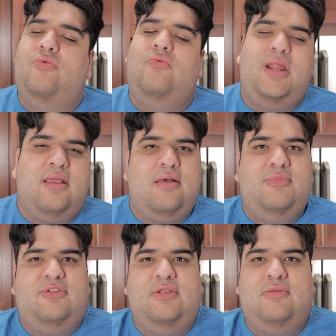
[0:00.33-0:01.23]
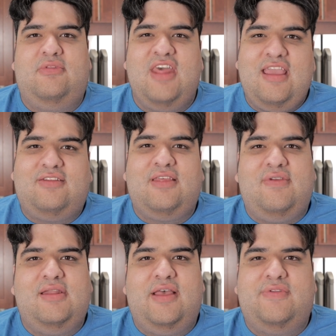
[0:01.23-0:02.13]
When it comes to
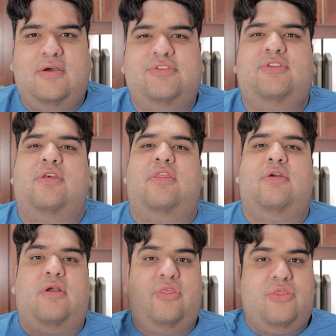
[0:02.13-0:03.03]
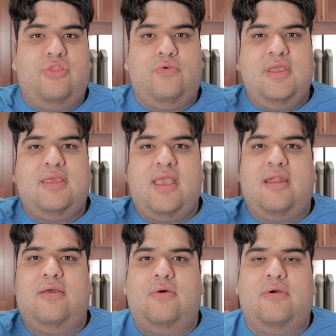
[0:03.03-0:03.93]
Thanksgiving leftovers, there are three
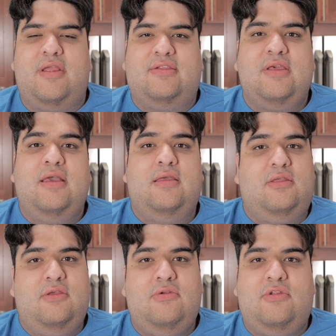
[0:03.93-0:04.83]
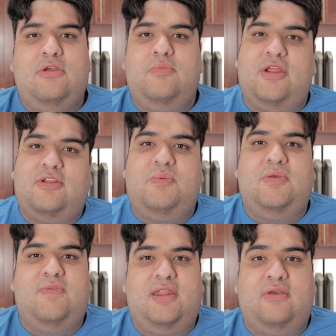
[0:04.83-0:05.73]
categories YouTube
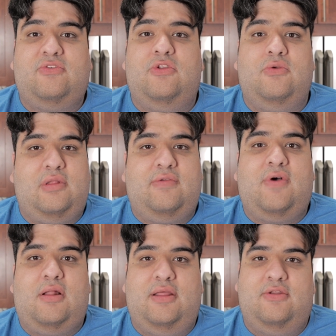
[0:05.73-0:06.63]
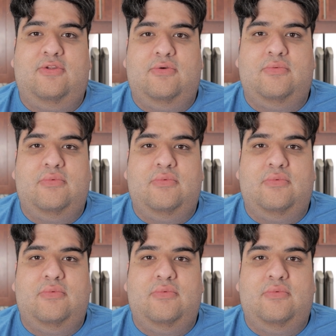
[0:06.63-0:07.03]
recipe videos usually fall into.